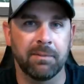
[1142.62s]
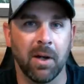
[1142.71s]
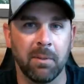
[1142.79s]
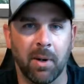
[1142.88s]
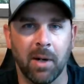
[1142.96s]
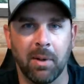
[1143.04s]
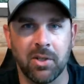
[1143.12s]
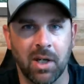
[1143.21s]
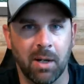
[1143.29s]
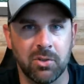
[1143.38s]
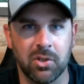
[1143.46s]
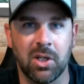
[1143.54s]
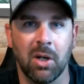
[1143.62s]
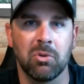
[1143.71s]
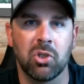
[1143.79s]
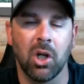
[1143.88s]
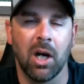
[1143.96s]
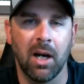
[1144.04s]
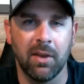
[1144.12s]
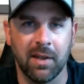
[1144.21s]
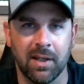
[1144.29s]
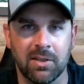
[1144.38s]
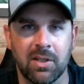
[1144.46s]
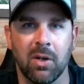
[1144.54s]
fun part of my job is to go try
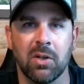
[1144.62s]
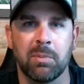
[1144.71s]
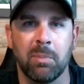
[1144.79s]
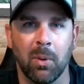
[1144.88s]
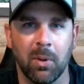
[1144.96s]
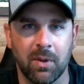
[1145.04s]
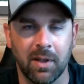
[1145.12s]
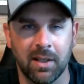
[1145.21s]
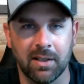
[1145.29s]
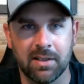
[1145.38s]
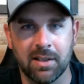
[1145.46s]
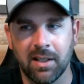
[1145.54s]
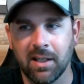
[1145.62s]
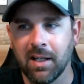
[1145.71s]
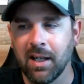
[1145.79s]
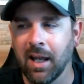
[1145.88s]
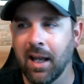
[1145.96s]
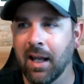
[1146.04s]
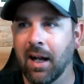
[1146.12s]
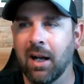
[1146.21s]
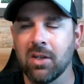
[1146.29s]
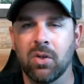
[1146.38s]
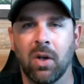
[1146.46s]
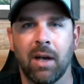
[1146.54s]
things, go explore things, and I
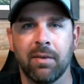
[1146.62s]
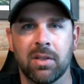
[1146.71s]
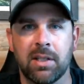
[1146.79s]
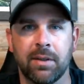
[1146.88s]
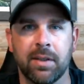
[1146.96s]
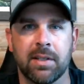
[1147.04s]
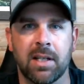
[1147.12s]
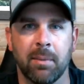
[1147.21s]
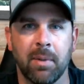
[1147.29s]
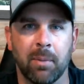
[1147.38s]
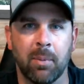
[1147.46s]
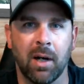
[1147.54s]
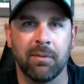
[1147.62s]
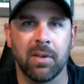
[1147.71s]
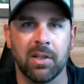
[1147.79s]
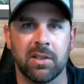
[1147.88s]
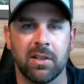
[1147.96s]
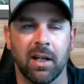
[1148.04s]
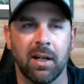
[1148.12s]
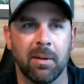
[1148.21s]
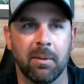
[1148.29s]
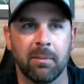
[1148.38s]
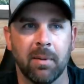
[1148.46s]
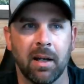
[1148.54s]
also have a series coming up where I fished.
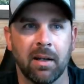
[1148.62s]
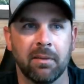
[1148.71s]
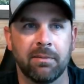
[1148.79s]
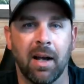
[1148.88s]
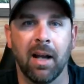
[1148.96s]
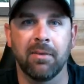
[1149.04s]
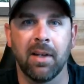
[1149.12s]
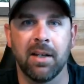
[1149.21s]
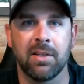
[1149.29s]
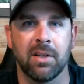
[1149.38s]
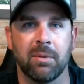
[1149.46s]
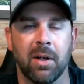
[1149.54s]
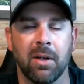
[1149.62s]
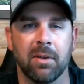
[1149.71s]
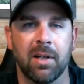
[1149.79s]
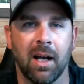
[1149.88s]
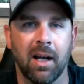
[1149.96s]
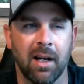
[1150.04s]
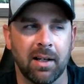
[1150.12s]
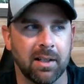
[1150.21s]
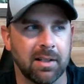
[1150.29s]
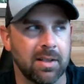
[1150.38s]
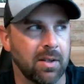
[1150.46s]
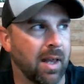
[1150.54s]
Um, five days in a row
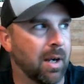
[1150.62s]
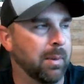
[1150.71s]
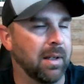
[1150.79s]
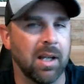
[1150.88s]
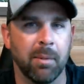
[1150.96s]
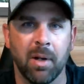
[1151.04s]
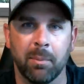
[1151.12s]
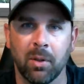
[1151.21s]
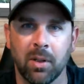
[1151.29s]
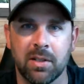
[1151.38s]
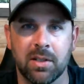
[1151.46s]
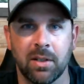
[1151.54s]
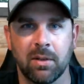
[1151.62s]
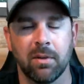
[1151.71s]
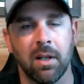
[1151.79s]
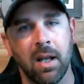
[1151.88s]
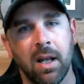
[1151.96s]
kayaking, so that'll be coming up really soon.